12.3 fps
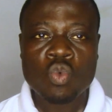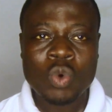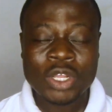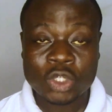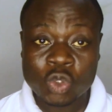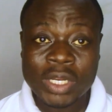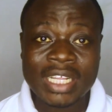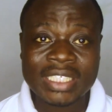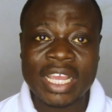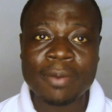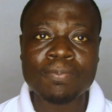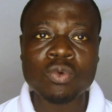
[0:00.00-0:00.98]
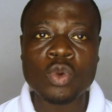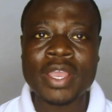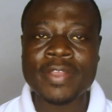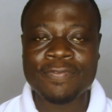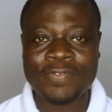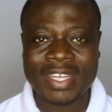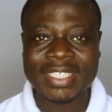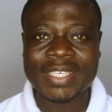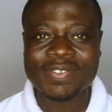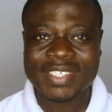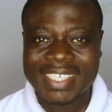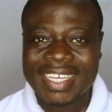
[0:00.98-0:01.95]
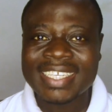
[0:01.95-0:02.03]
When students employ
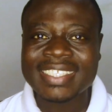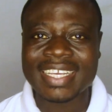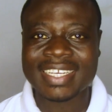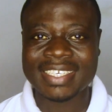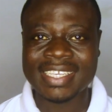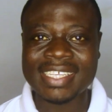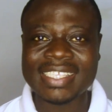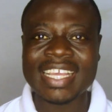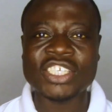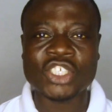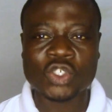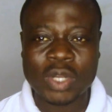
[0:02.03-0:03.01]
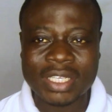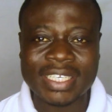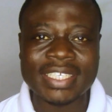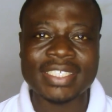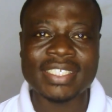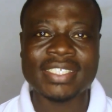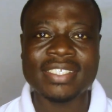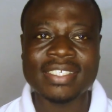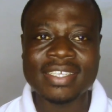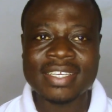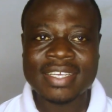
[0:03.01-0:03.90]
effective study techniques and strategies,